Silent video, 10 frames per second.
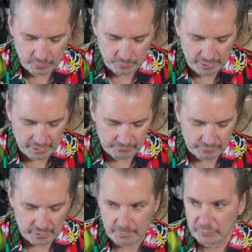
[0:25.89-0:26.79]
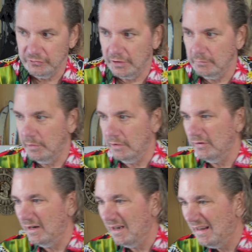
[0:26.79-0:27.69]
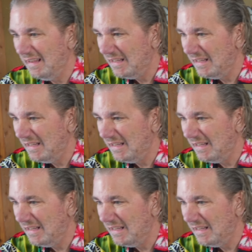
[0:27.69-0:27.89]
We have a couple chicken breasts here.